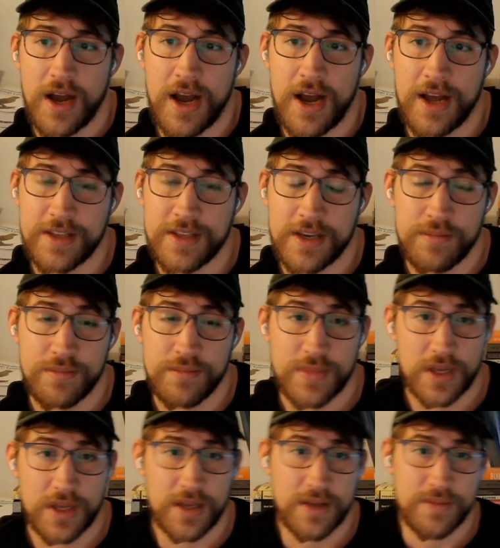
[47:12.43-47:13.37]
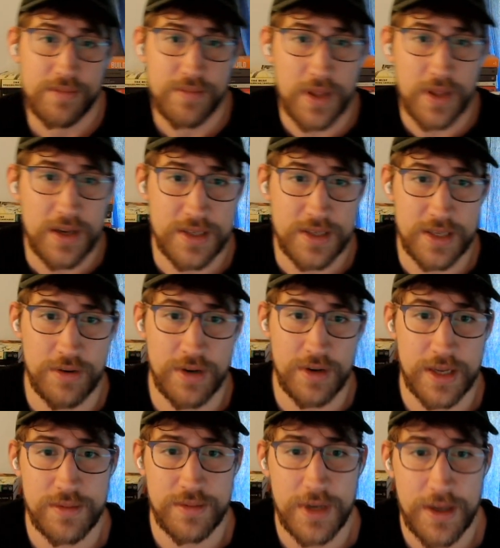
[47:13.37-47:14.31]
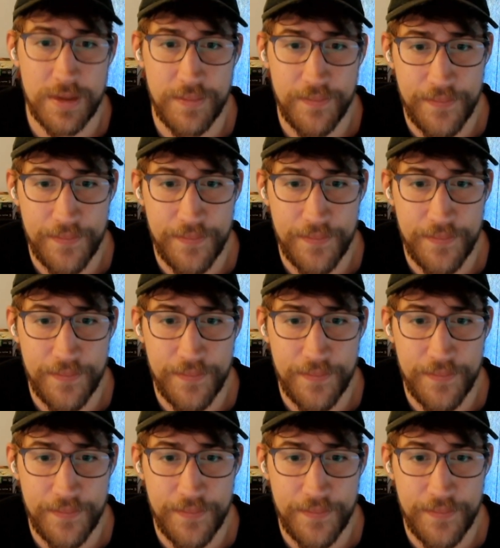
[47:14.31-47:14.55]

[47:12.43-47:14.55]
And yeah, see you next week.